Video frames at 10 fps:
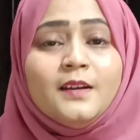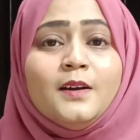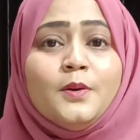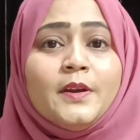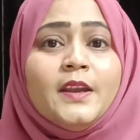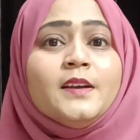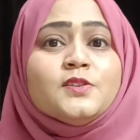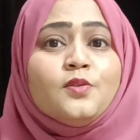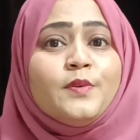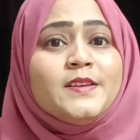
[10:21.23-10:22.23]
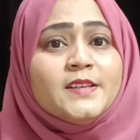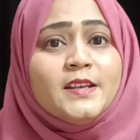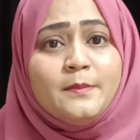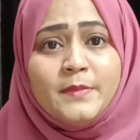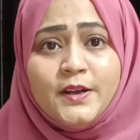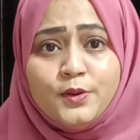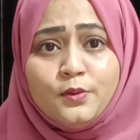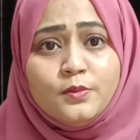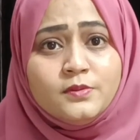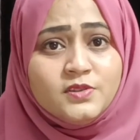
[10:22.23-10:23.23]
Okay, so reason number
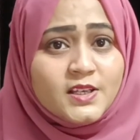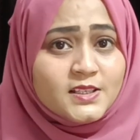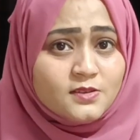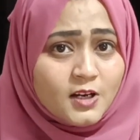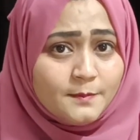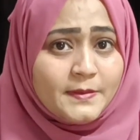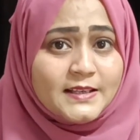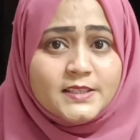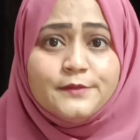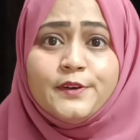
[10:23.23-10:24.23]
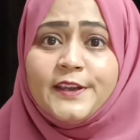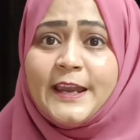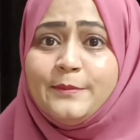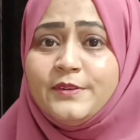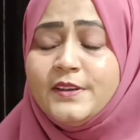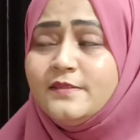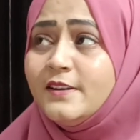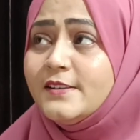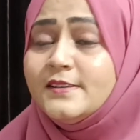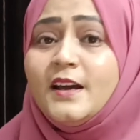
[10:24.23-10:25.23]
2, just not passive vocabulary,
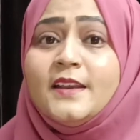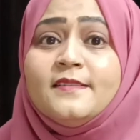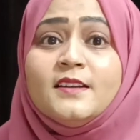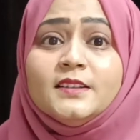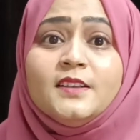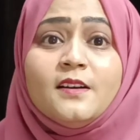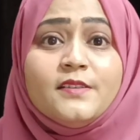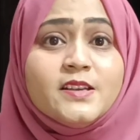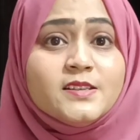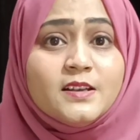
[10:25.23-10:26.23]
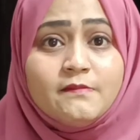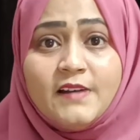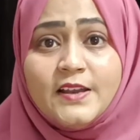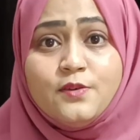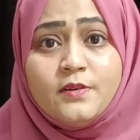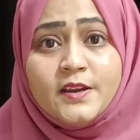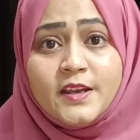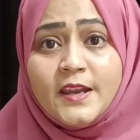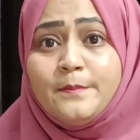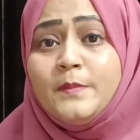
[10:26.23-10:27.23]
there is another reason why you
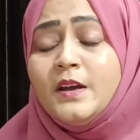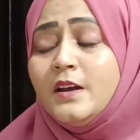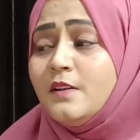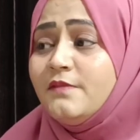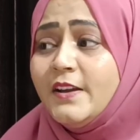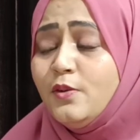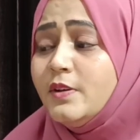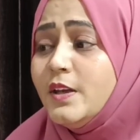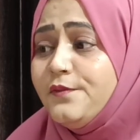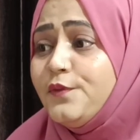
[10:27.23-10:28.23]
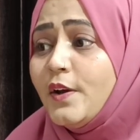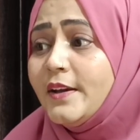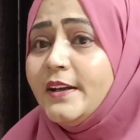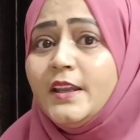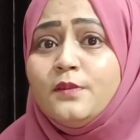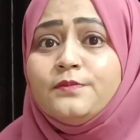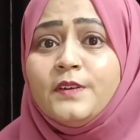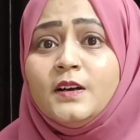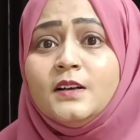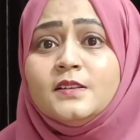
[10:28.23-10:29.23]
keep forgetting
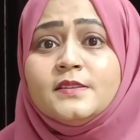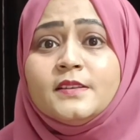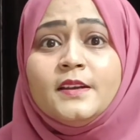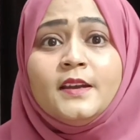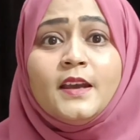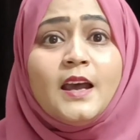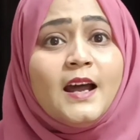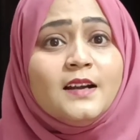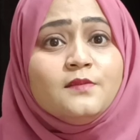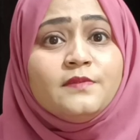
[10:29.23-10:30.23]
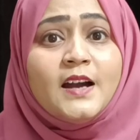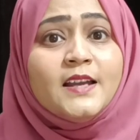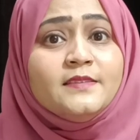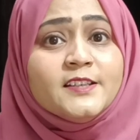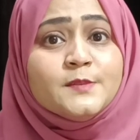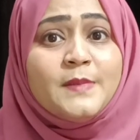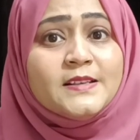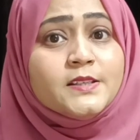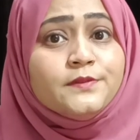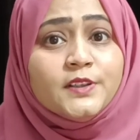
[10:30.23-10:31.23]
words and why this
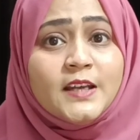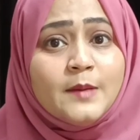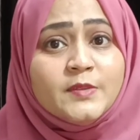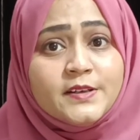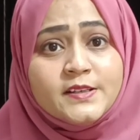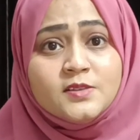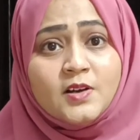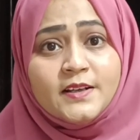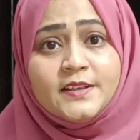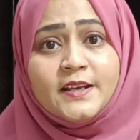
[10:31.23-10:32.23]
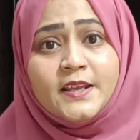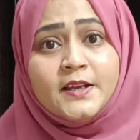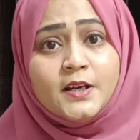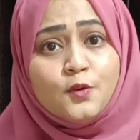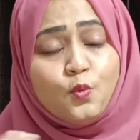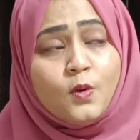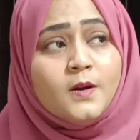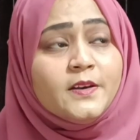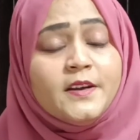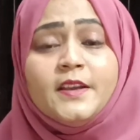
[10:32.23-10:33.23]
passive vocabulary is not getting
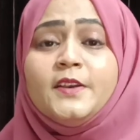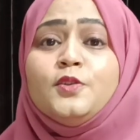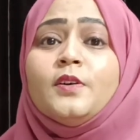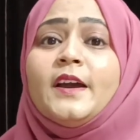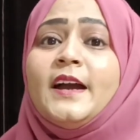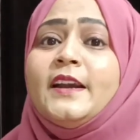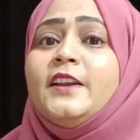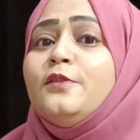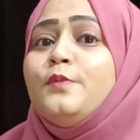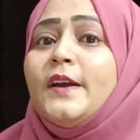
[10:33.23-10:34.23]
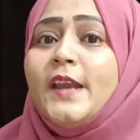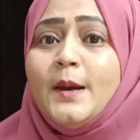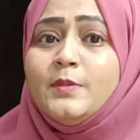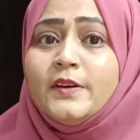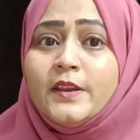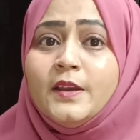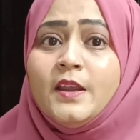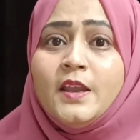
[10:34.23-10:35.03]
converted in your active vocabulary.